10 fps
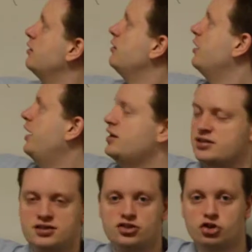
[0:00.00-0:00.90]

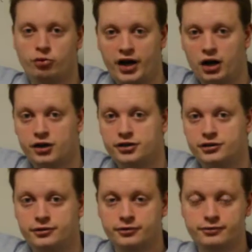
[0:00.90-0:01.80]
s squared
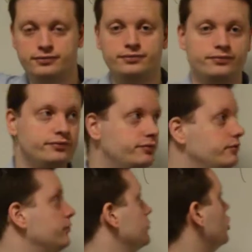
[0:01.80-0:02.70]

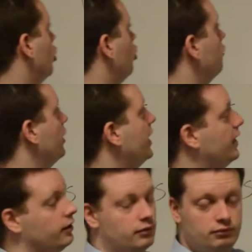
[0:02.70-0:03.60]
over
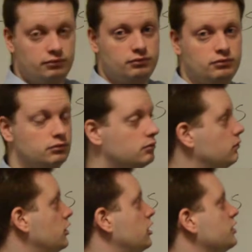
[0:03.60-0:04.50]
n
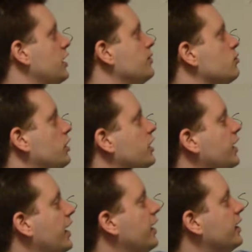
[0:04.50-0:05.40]
times 1
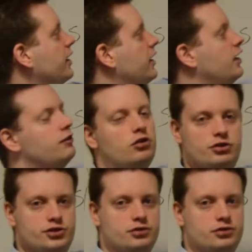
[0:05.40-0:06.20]
again, inverse,